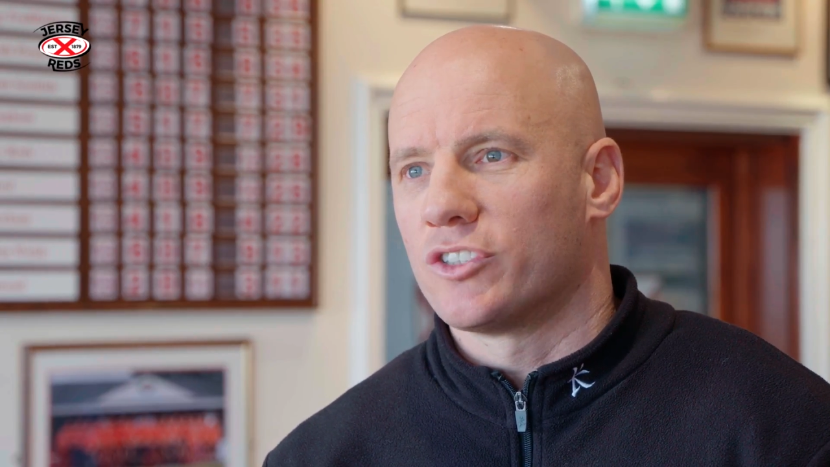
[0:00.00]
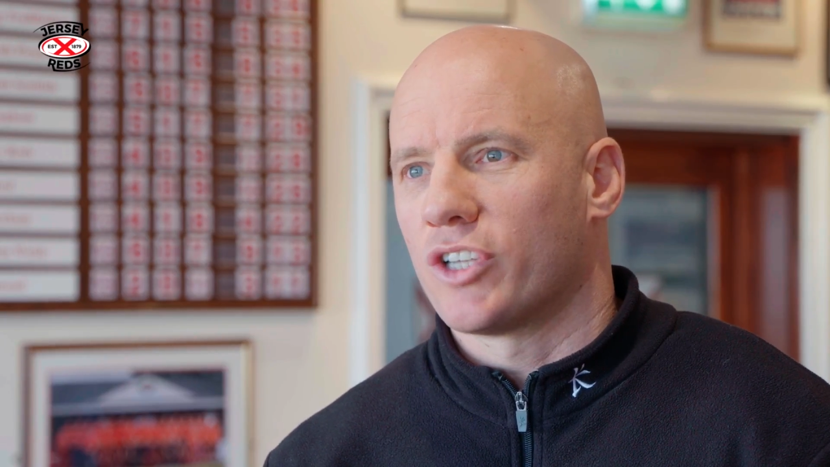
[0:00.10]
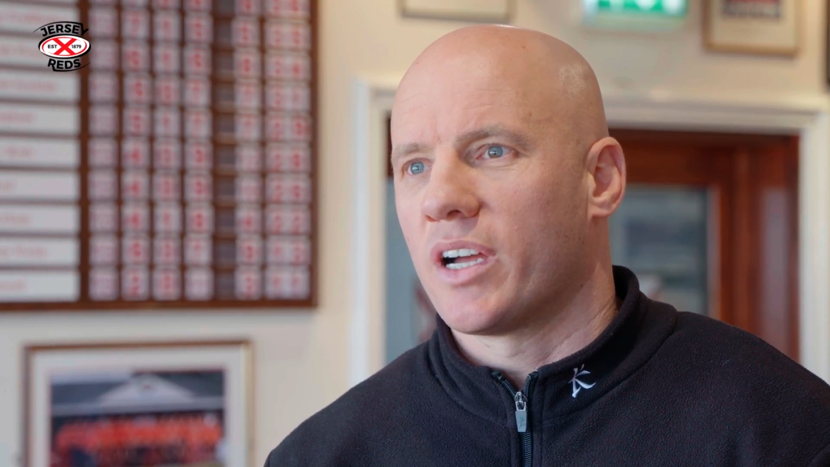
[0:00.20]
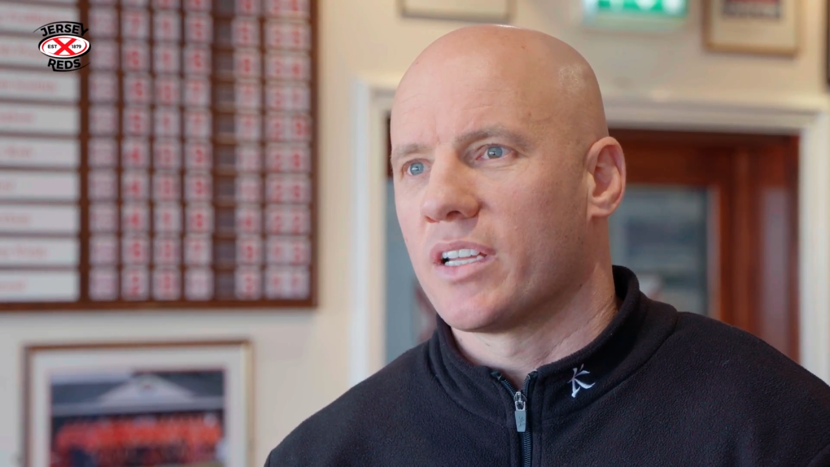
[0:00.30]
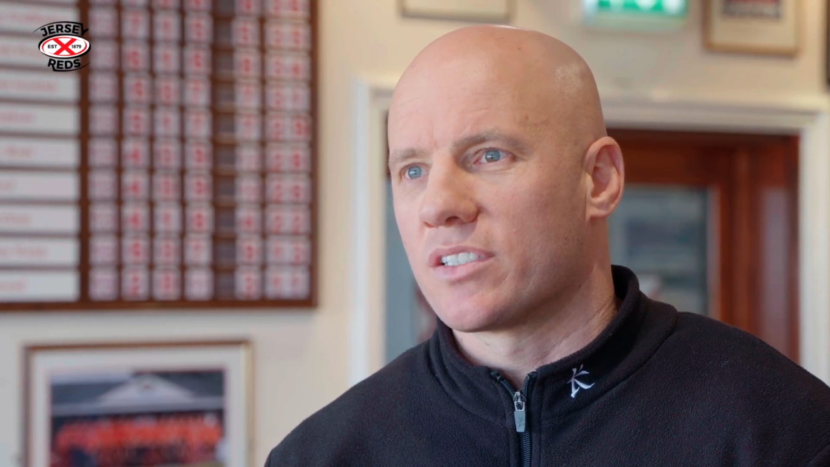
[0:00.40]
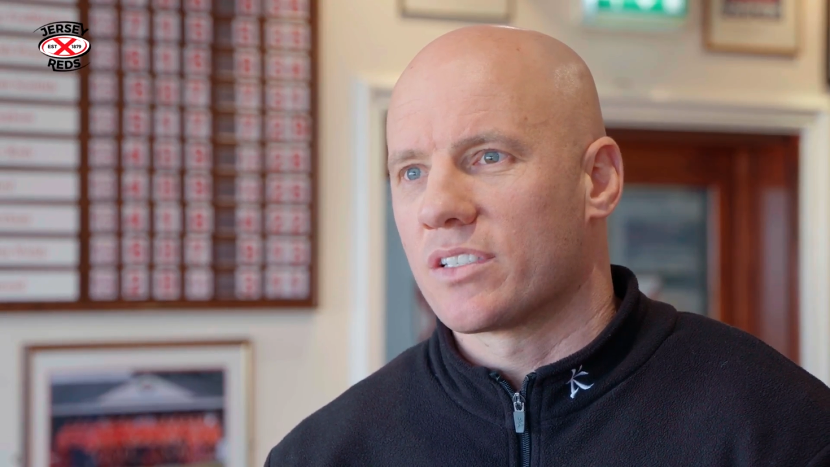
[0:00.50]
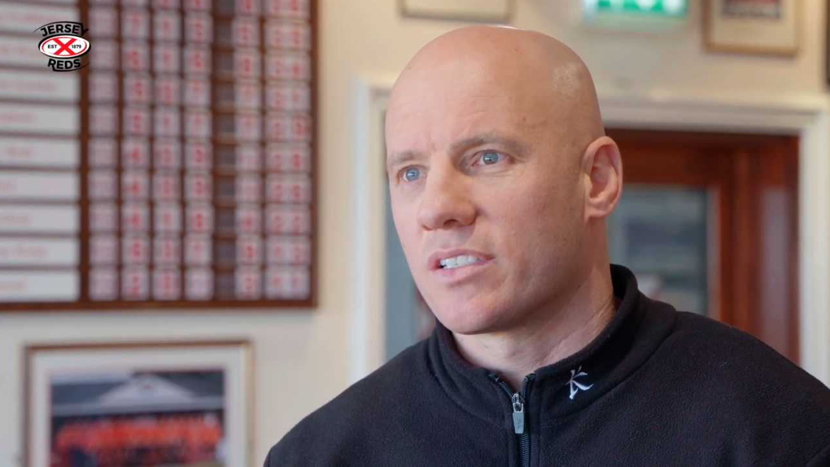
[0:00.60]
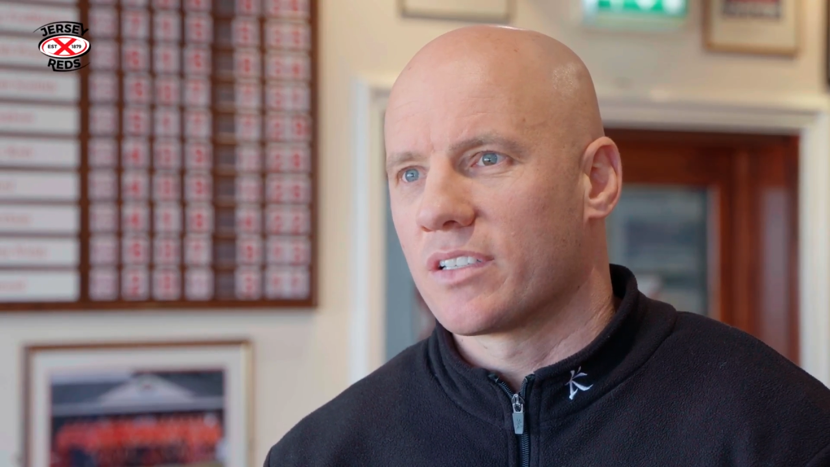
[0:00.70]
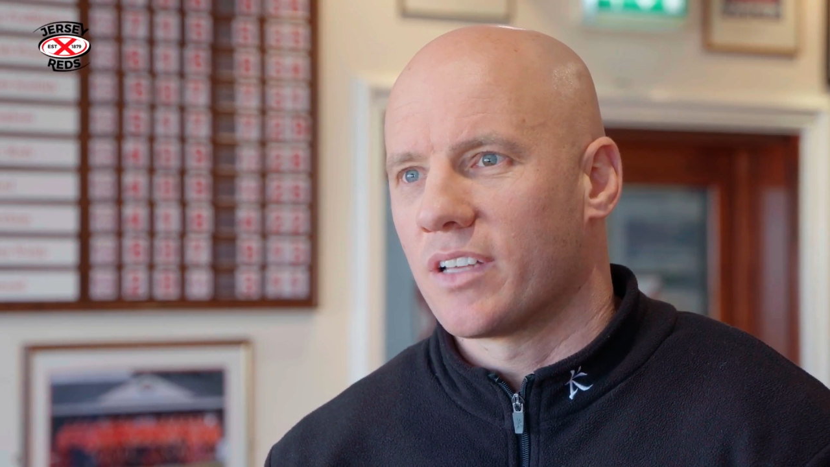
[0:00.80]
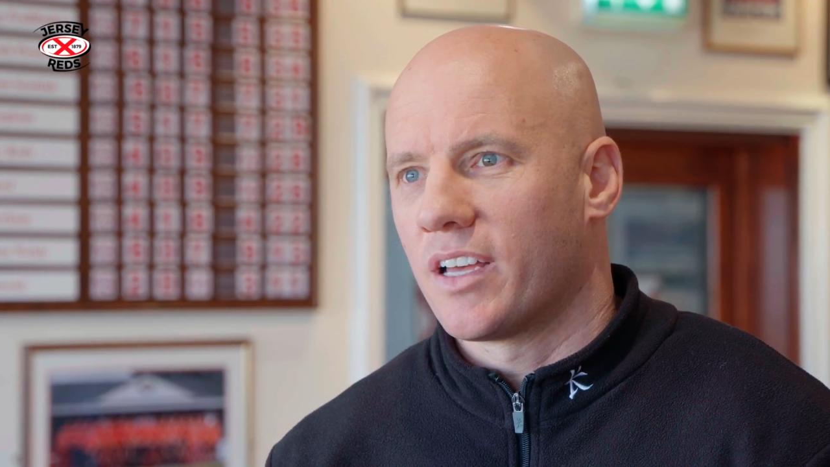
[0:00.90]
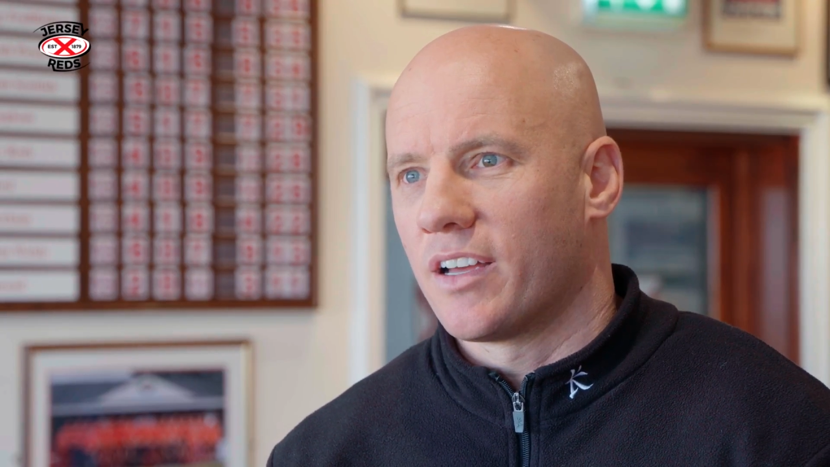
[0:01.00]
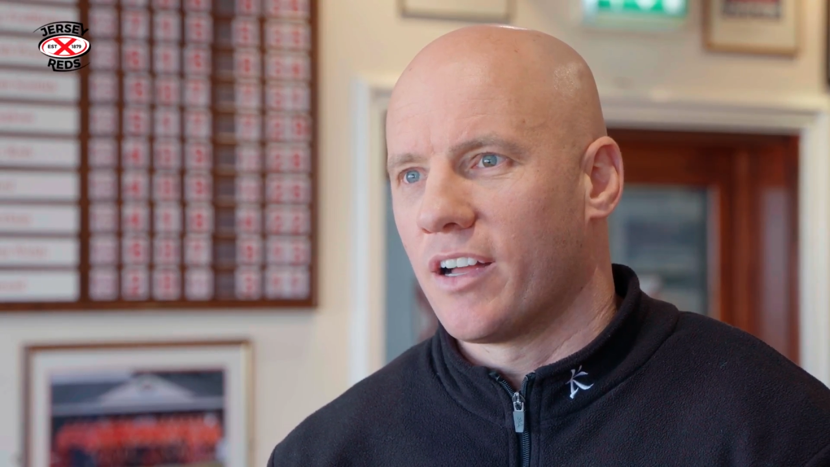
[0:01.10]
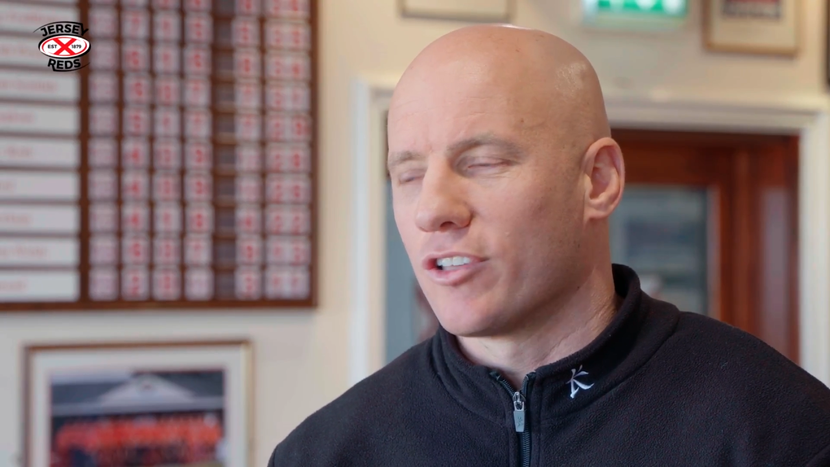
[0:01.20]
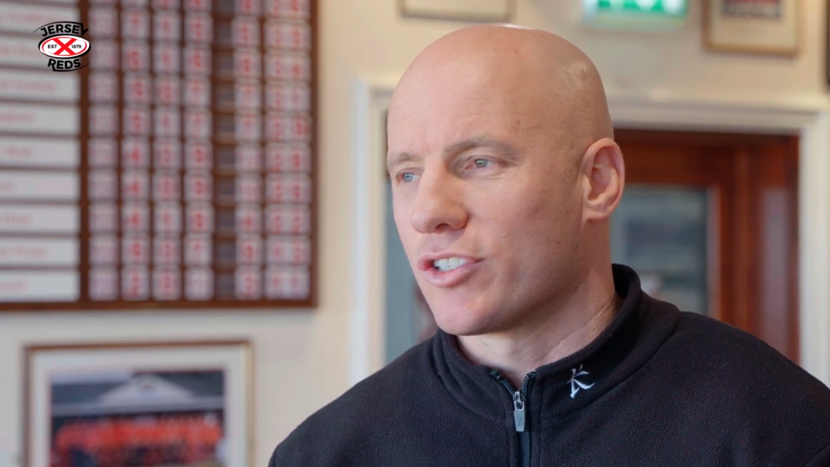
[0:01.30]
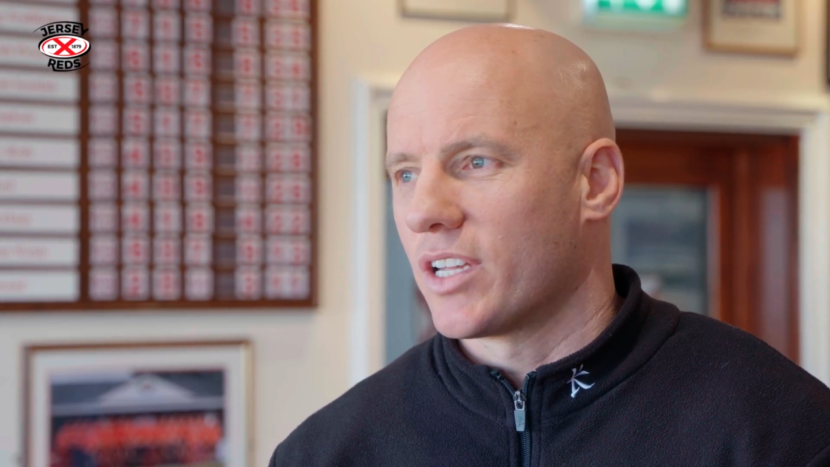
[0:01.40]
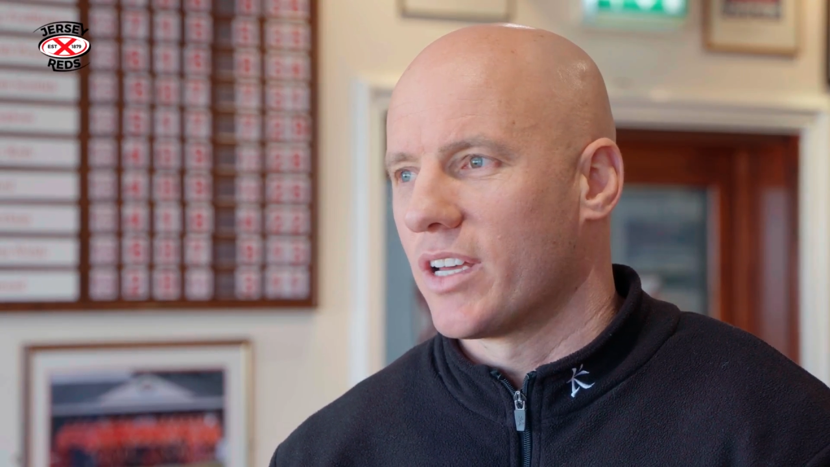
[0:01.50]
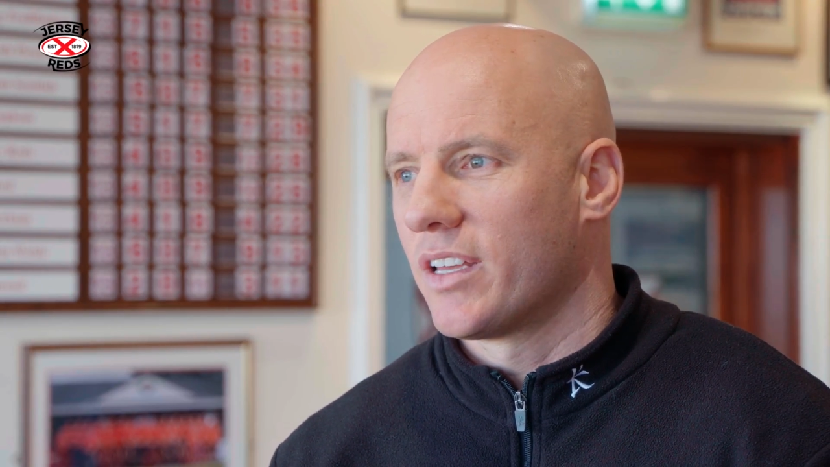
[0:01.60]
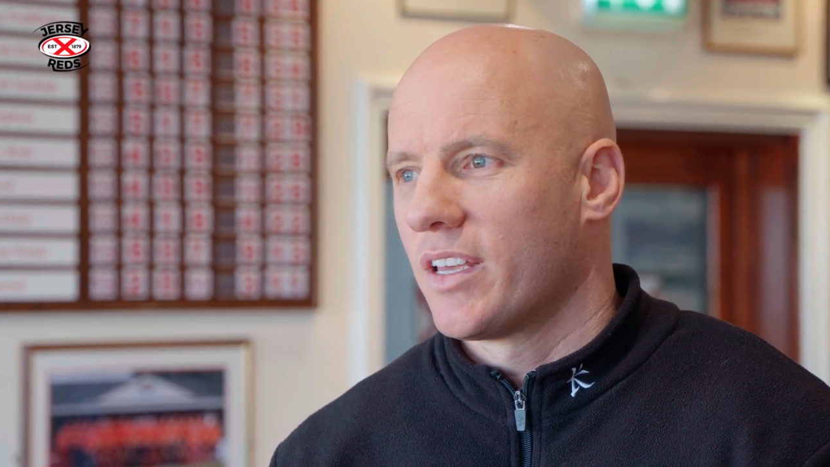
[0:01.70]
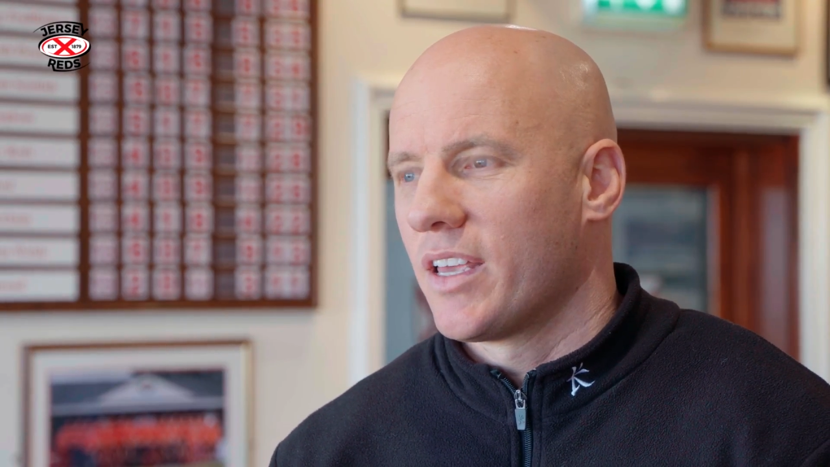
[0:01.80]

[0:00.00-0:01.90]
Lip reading: giants, Ulster.